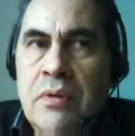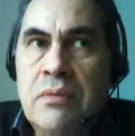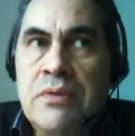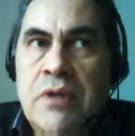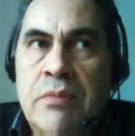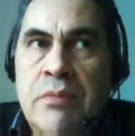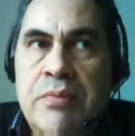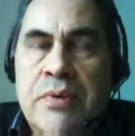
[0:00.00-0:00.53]

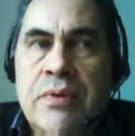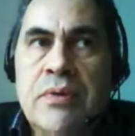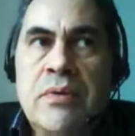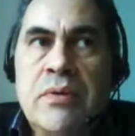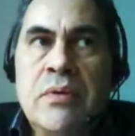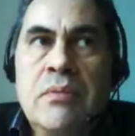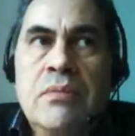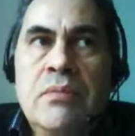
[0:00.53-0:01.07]
separate,
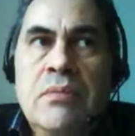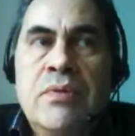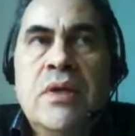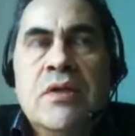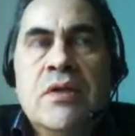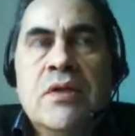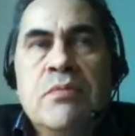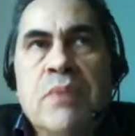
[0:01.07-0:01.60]
but
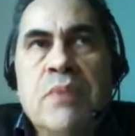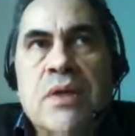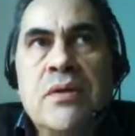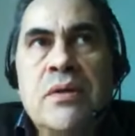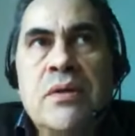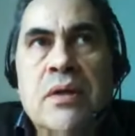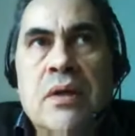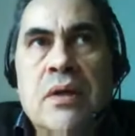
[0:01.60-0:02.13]
that's
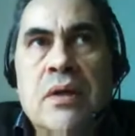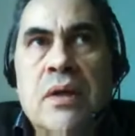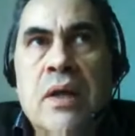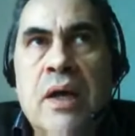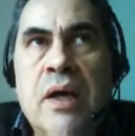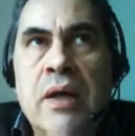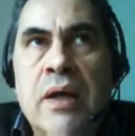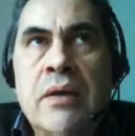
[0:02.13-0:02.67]
basically a
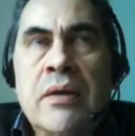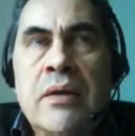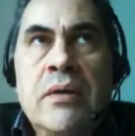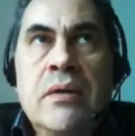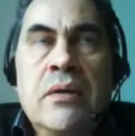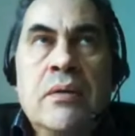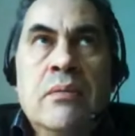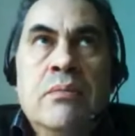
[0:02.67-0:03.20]
lie.
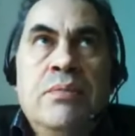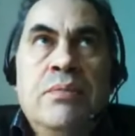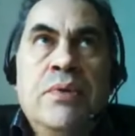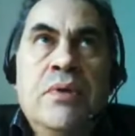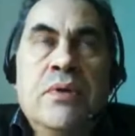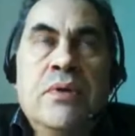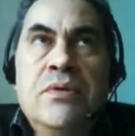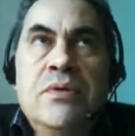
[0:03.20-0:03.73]

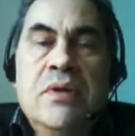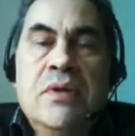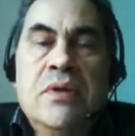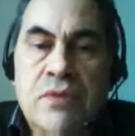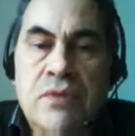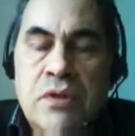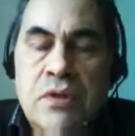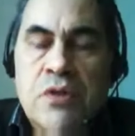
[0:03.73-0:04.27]
Because yeah, how do
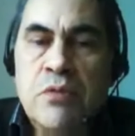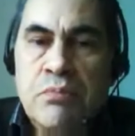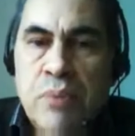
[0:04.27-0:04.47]
you separate